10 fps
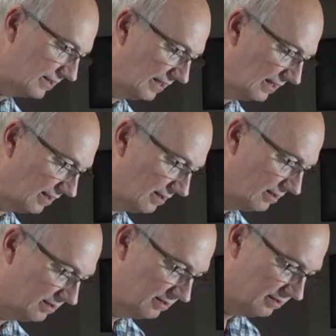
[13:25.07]
to take
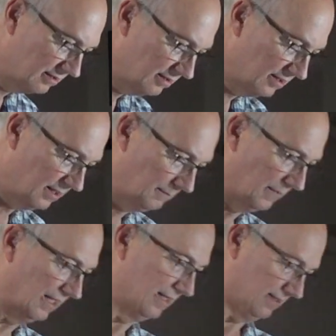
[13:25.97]

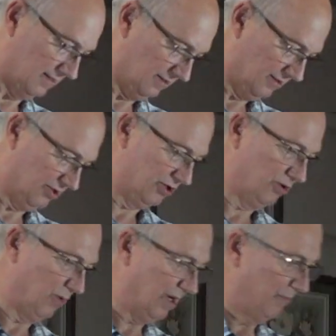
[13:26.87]
my
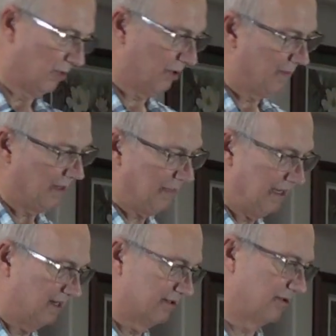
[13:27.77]
scraper, my
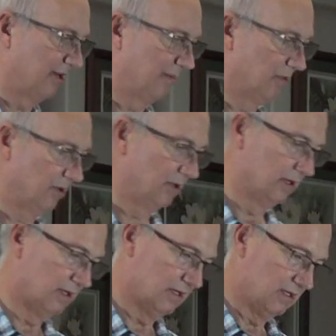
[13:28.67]
paddle scraper.
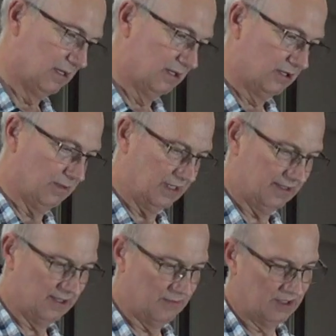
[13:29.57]
Just going to get
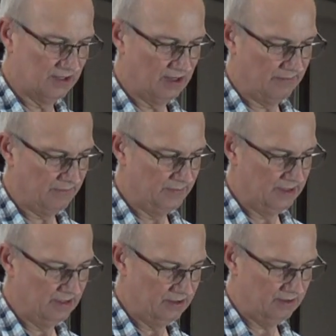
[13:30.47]
some of this off from
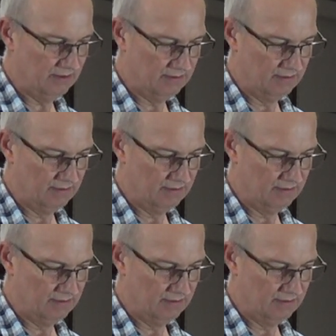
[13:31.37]
here.